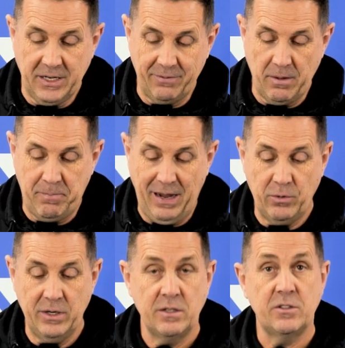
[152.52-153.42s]
connect the
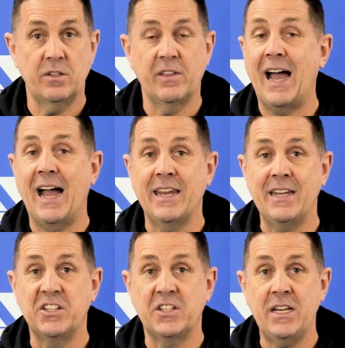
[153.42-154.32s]
power to the
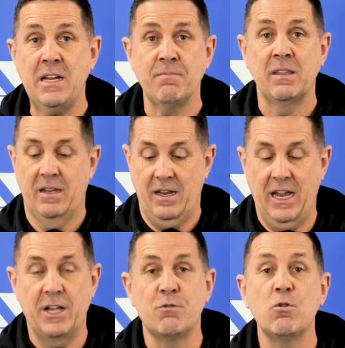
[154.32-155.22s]
IEC,
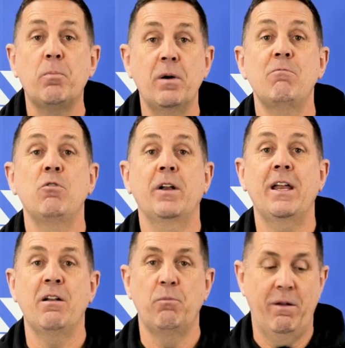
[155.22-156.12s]
and you're up and
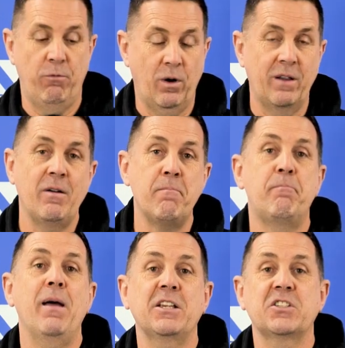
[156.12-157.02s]
running with one of the
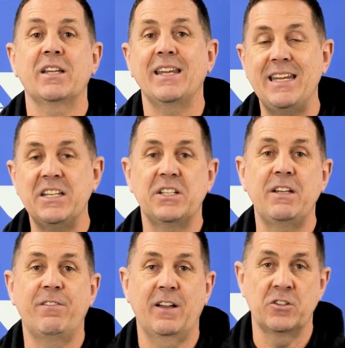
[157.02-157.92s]
best
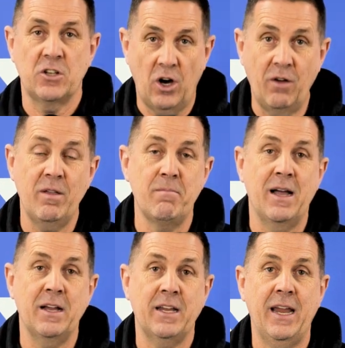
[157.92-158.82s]
EC fans on the
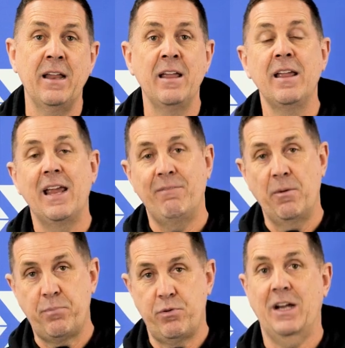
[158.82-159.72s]
market in the
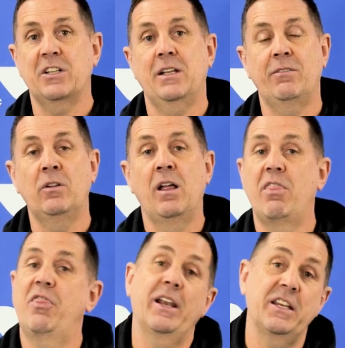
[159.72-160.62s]
price level
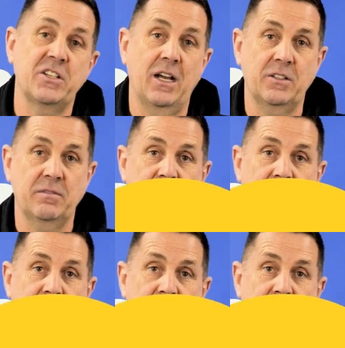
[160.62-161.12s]
that it's at.